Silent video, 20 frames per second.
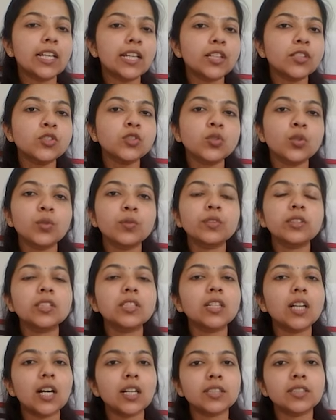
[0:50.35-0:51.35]
edge over
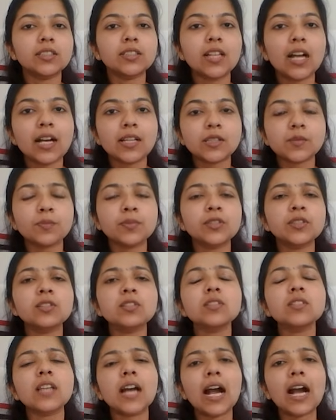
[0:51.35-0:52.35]
the other
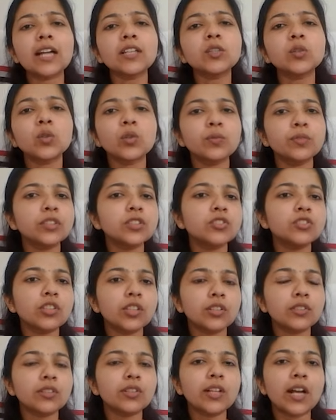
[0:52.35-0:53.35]
aspirants and over
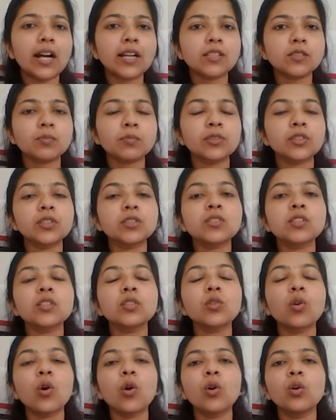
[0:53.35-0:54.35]
general aspirants and